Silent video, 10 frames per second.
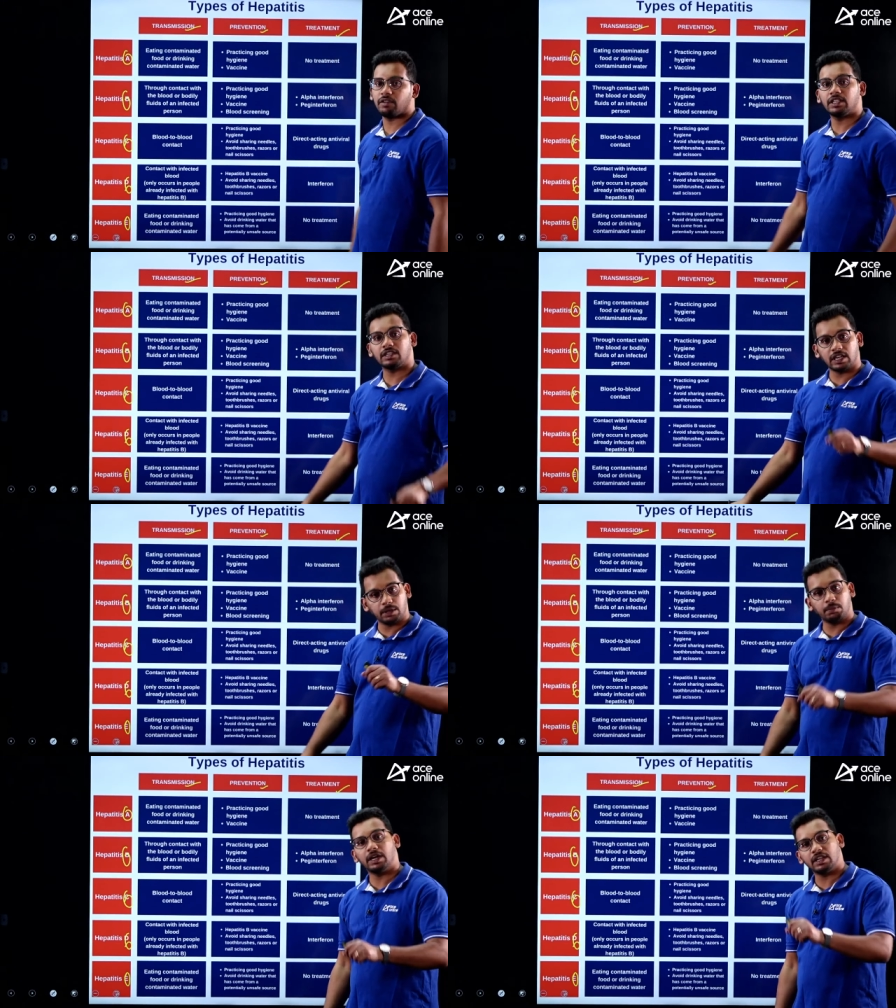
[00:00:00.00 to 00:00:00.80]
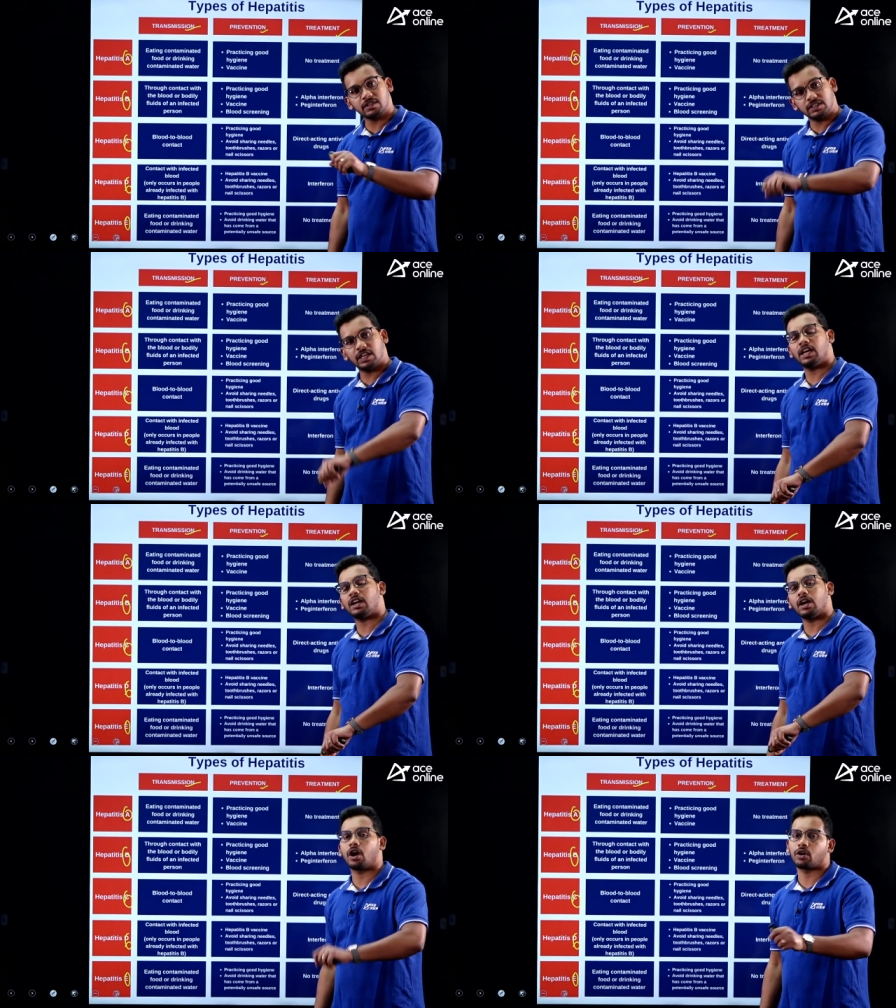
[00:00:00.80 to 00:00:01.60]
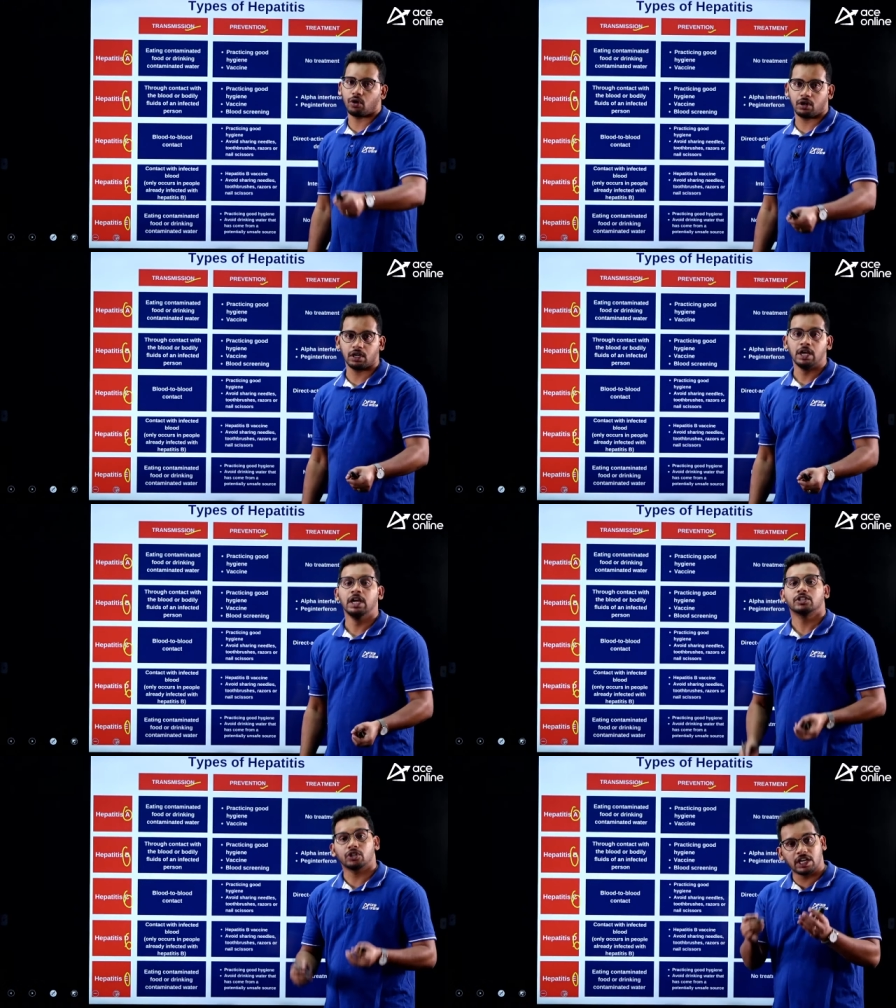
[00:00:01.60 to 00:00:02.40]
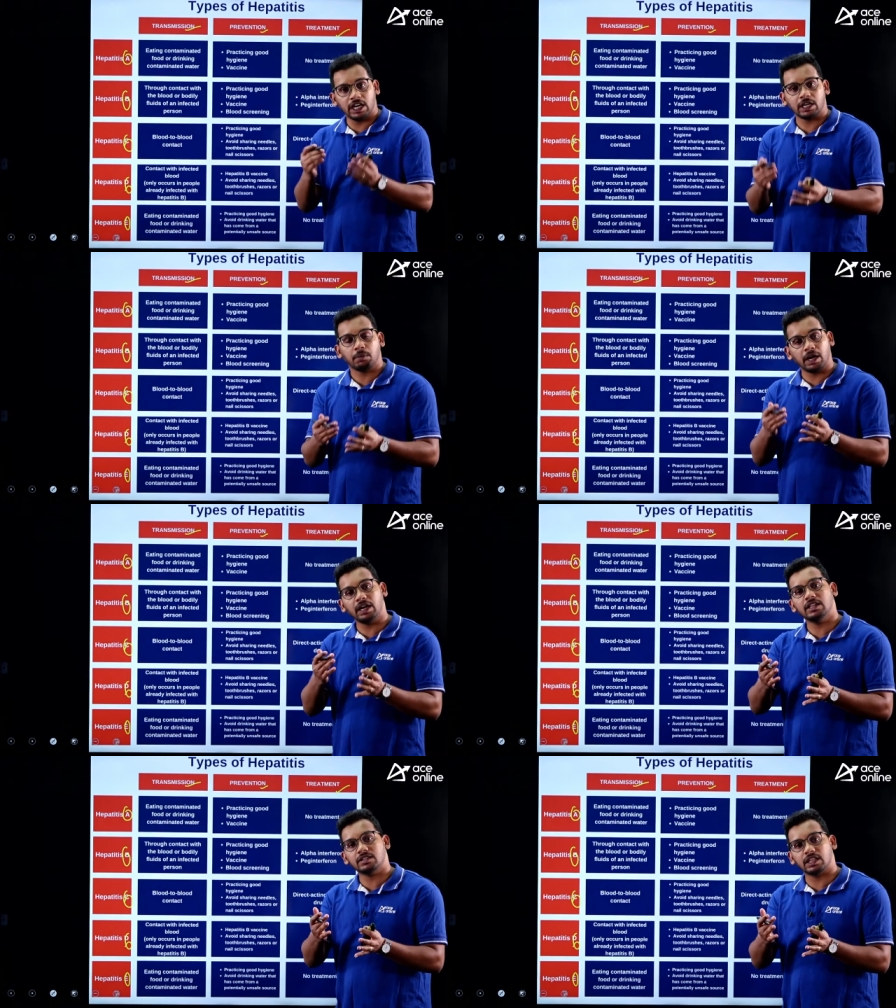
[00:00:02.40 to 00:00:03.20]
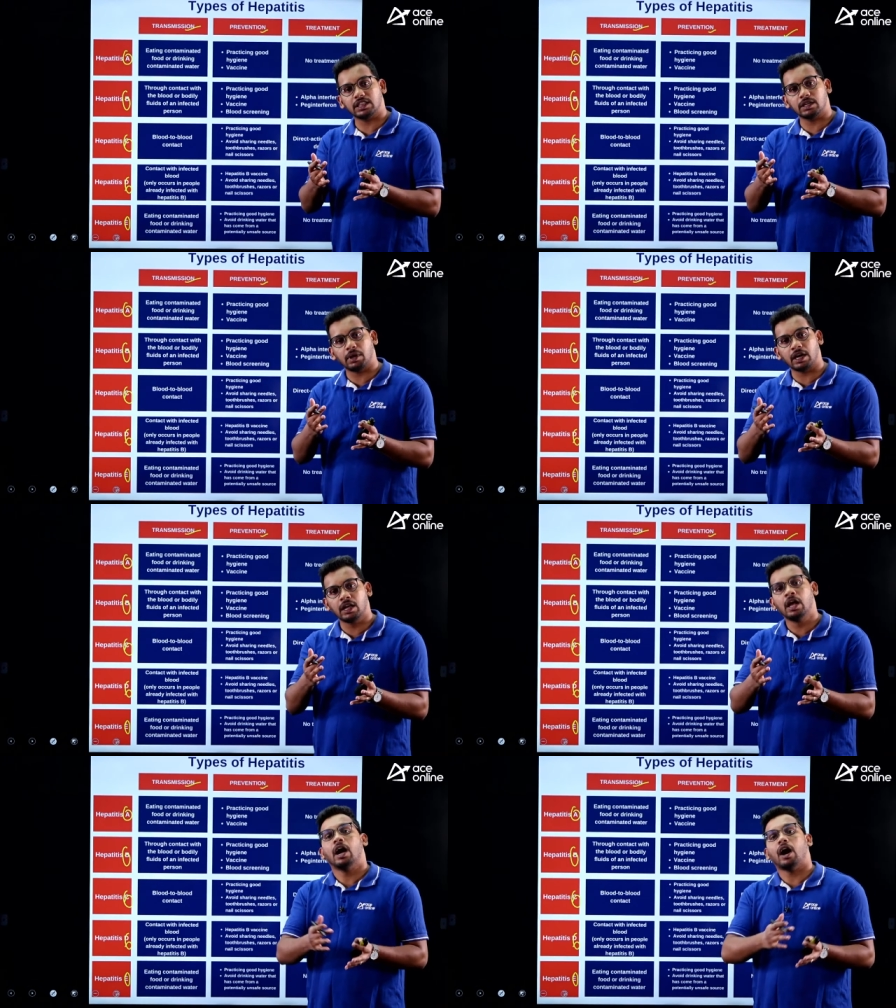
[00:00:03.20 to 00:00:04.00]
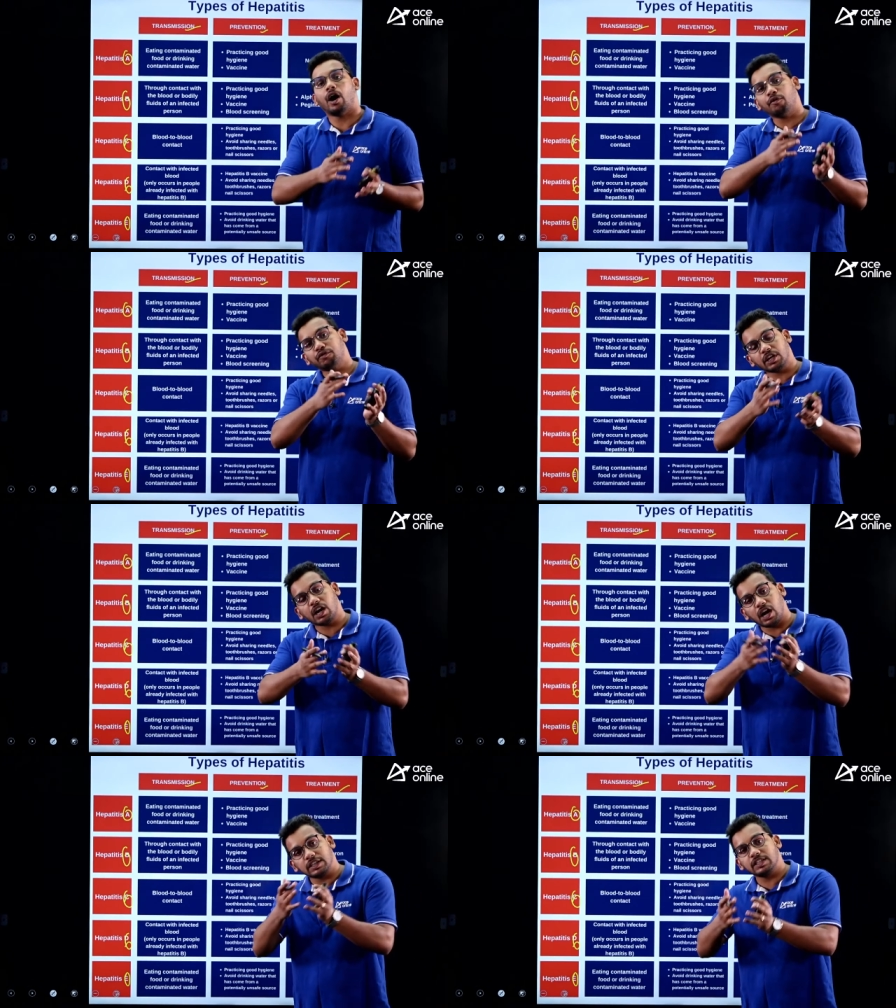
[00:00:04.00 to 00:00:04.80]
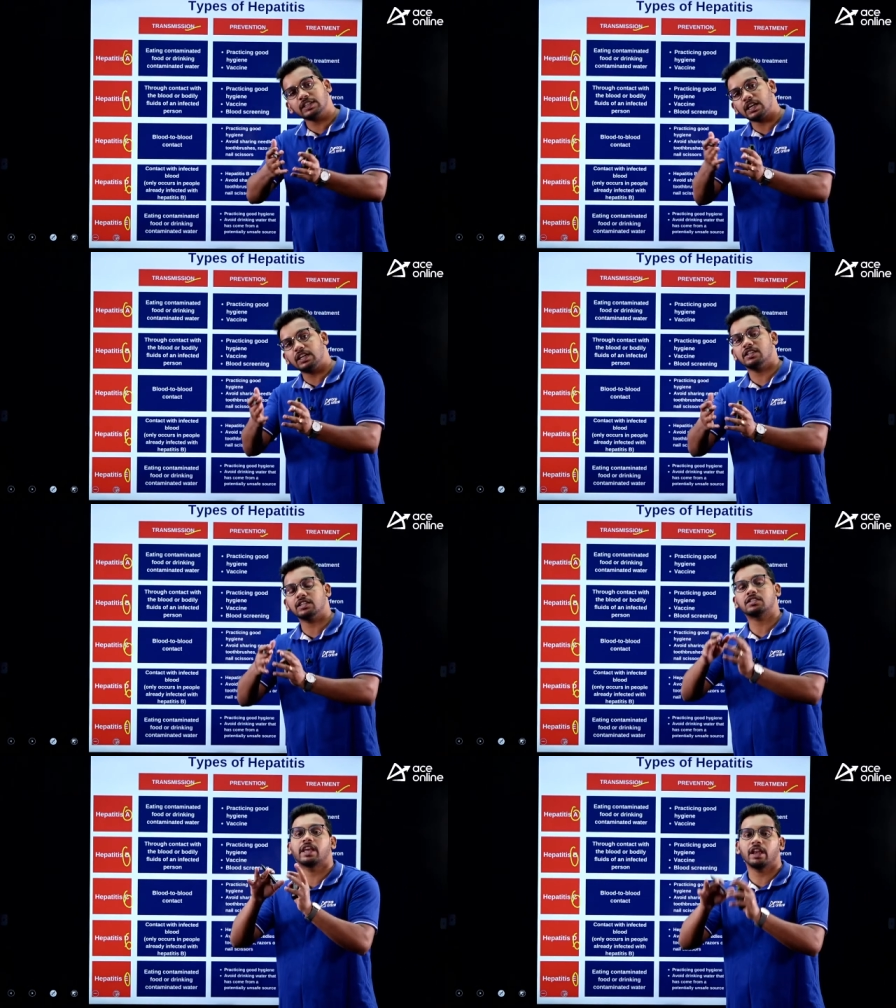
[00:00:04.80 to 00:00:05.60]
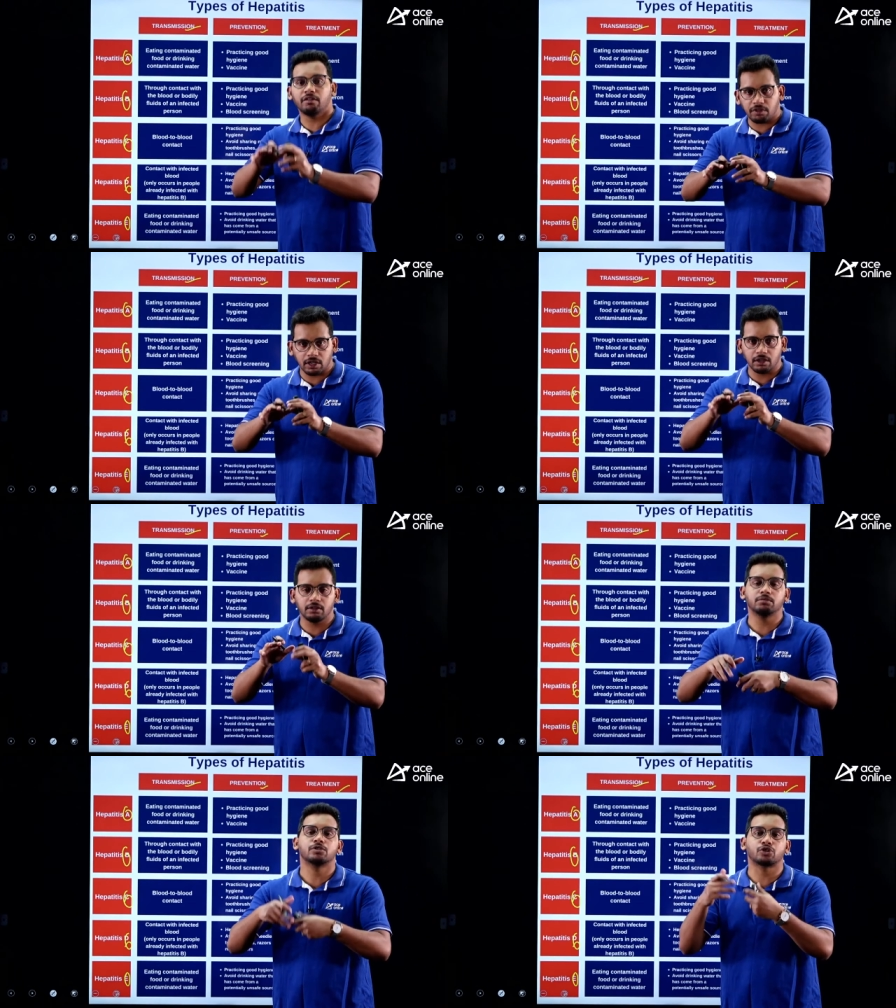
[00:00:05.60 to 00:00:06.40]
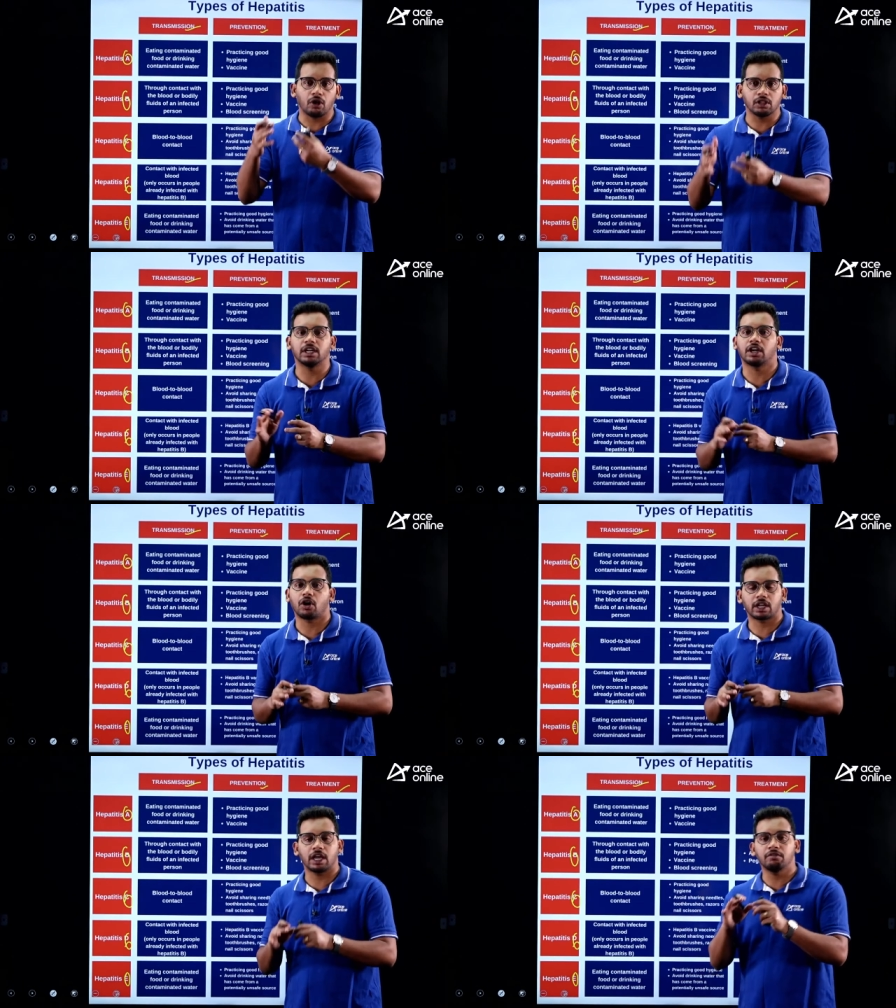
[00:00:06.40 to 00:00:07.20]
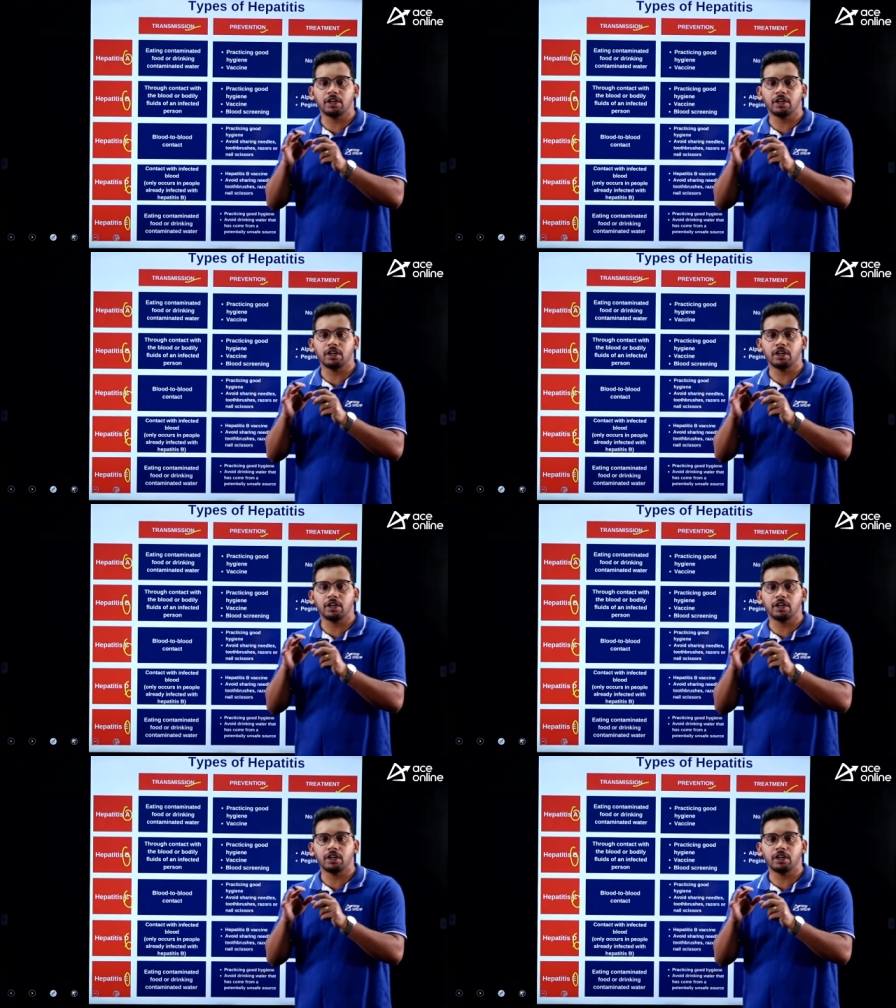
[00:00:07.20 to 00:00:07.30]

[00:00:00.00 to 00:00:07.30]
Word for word: whether treatment is there or not. So, treatment is nothing but after causing the disease can we solve that or can